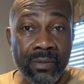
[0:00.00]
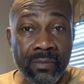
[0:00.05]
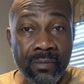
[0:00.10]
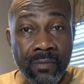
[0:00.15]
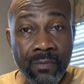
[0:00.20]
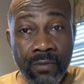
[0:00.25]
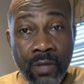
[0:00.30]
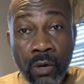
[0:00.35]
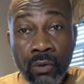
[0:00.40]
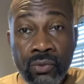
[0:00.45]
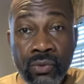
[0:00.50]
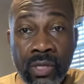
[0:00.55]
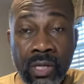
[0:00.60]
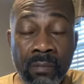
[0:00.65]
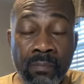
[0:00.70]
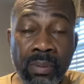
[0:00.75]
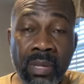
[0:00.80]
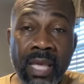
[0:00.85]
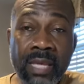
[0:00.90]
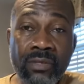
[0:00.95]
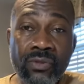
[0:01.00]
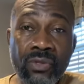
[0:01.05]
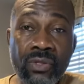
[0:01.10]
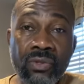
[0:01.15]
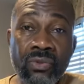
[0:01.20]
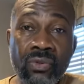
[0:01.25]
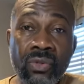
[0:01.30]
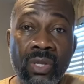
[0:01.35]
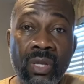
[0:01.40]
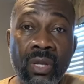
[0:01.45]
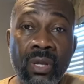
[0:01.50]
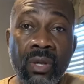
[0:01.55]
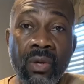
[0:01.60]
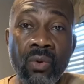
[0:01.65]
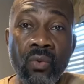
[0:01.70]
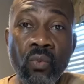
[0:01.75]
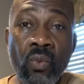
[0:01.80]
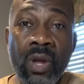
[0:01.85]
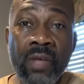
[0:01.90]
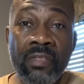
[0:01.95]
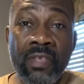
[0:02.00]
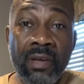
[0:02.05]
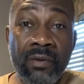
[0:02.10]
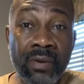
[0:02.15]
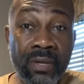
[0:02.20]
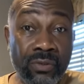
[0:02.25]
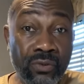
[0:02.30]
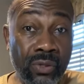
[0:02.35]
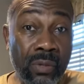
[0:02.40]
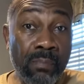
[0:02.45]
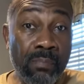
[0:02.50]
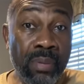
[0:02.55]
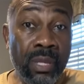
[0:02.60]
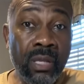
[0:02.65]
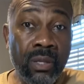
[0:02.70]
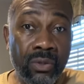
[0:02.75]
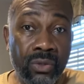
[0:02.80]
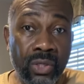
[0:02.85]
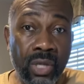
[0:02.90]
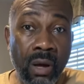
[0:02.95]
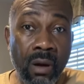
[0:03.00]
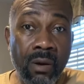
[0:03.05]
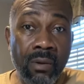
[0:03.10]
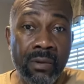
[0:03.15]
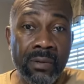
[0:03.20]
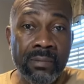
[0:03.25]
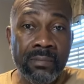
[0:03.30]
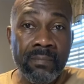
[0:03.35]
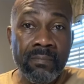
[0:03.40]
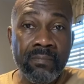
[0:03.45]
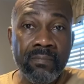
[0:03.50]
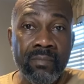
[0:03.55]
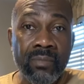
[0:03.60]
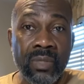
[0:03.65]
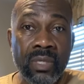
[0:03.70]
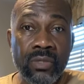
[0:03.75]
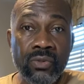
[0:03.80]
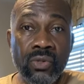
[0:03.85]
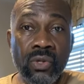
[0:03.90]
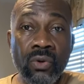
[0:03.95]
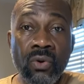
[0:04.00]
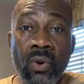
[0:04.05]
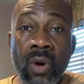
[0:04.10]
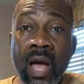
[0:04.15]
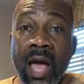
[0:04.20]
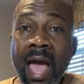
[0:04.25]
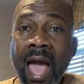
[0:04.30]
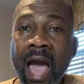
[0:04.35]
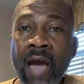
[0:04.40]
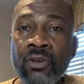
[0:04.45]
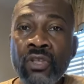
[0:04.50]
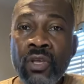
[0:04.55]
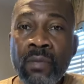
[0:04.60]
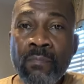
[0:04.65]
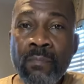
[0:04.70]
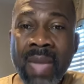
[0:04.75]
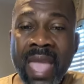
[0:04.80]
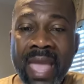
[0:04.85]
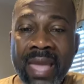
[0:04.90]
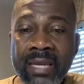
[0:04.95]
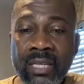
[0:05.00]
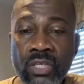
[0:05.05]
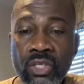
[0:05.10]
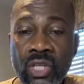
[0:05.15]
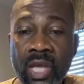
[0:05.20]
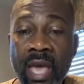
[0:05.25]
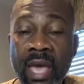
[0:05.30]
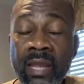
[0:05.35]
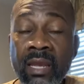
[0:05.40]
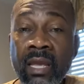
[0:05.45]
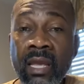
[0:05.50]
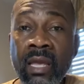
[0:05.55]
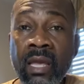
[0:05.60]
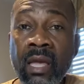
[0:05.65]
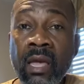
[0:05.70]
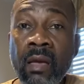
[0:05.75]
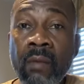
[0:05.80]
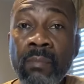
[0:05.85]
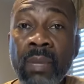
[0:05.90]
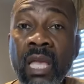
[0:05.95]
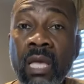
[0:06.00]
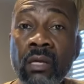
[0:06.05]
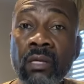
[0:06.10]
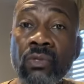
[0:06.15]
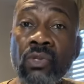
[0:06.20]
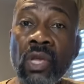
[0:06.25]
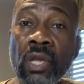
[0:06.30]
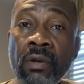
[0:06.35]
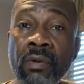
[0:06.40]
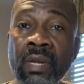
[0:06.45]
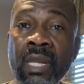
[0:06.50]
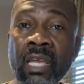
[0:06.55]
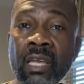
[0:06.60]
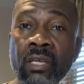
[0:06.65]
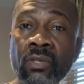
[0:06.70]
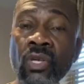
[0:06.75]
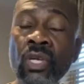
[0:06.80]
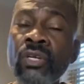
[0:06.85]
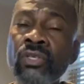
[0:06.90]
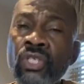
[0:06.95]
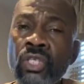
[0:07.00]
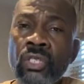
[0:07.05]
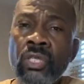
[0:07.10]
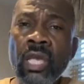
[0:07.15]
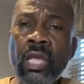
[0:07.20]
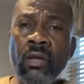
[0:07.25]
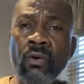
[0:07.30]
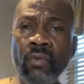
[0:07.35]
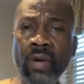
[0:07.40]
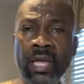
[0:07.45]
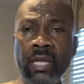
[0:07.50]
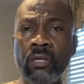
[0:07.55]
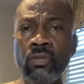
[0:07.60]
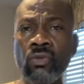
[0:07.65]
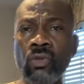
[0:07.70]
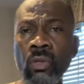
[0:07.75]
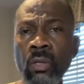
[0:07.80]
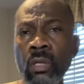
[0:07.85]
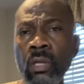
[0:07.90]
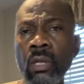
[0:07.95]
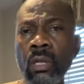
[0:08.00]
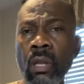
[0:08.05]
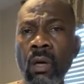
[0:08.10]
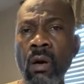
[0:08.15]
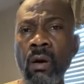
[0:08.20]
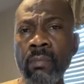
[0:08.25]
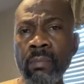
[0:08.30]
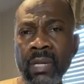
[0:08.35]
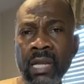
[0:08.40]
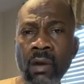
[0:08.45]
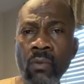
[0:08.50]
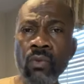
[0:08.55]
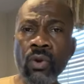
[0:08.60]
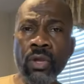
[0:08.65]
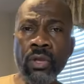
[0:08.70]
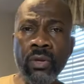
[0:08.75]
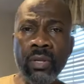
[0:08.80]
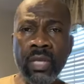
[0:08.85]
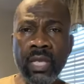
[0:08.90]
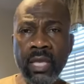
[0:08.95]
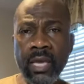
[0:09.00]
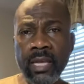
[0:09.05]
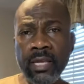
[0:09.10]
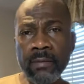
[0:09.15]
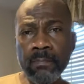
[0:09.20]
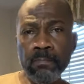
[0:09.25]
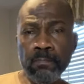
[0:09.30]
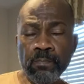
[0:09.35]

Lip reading: Those are the places where there is some pillow talk. So how do you manage that? Because here it is, here's your takeaway. It's a little long, but I want you to get it.